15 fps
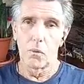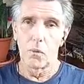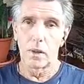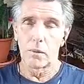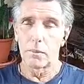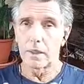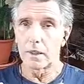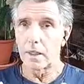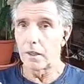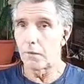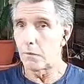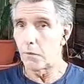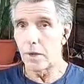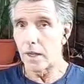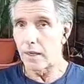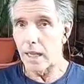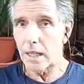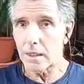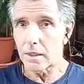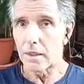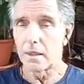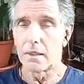Well, but if we are
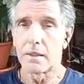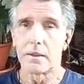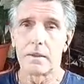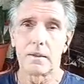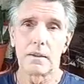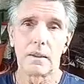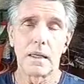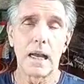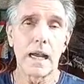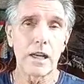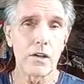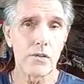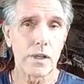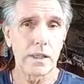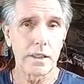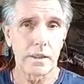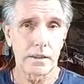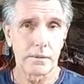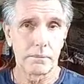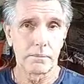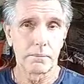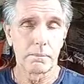not hydrating,
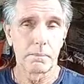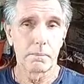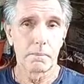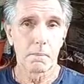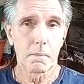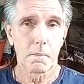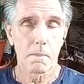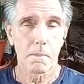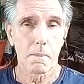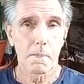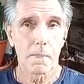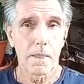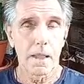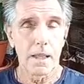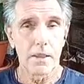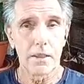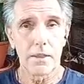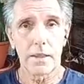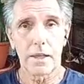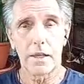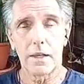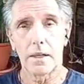
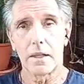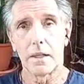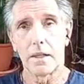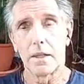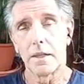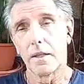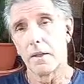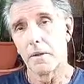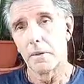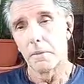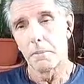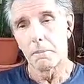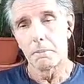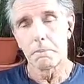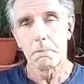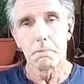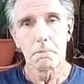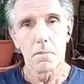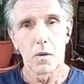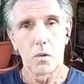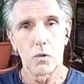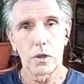then
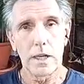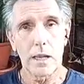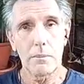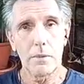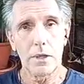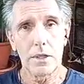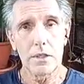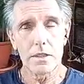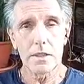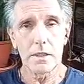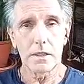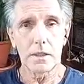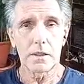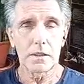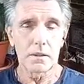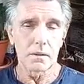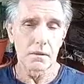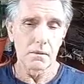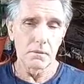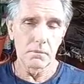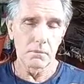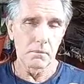what happens is that
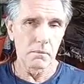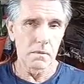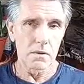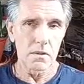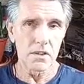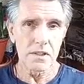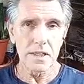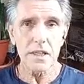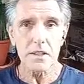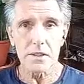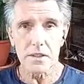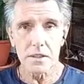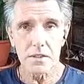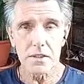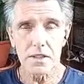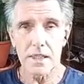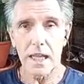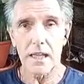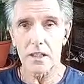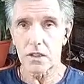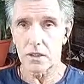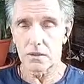cyst
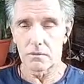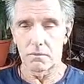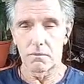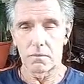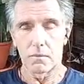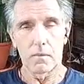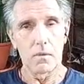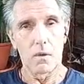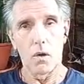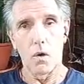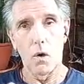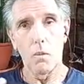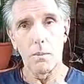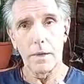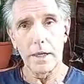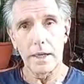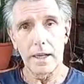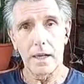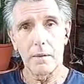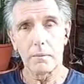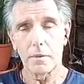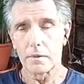starts opening
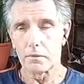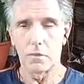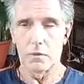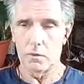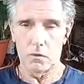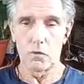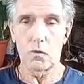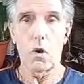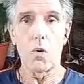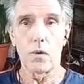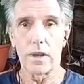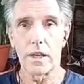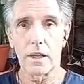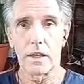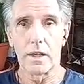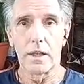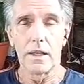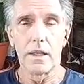up, growing.